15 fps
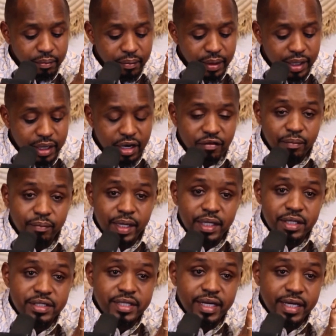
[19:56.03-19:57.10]
my
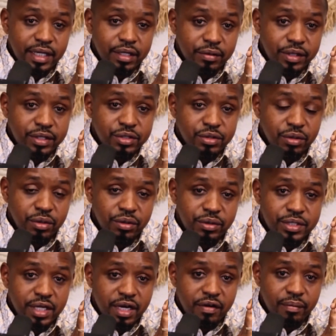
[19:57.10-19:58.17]
government sided with
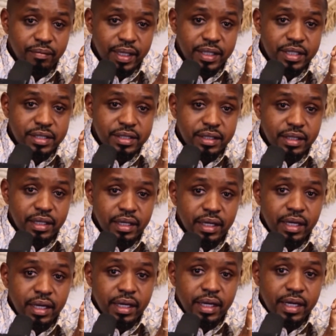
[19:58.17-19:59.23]
Suluhu's government
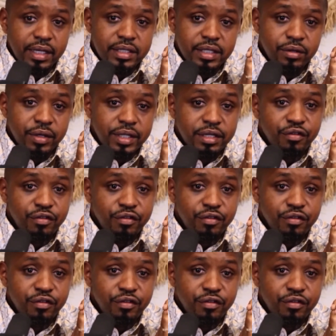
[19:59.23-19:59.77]
and said we're